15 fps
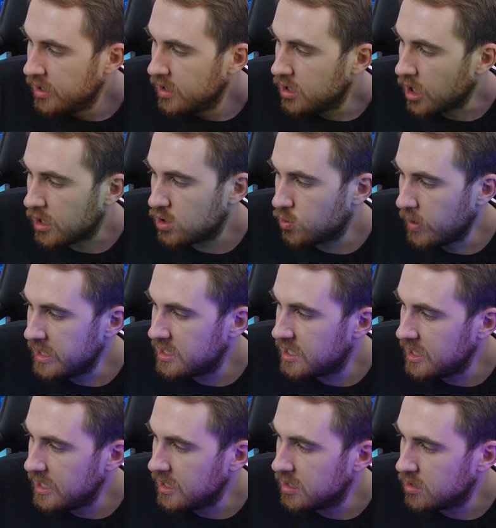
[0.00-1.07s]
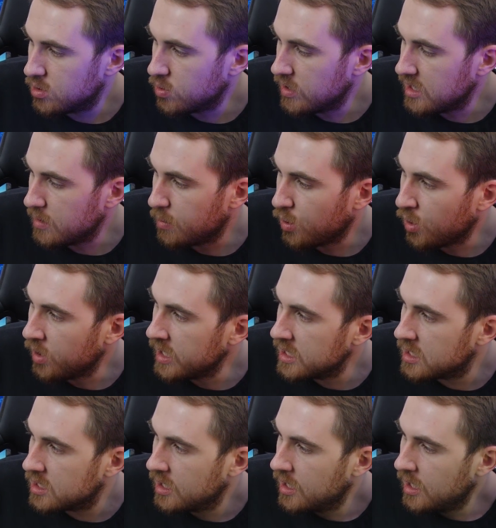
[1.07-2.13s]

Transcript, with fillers: 20, 20 points,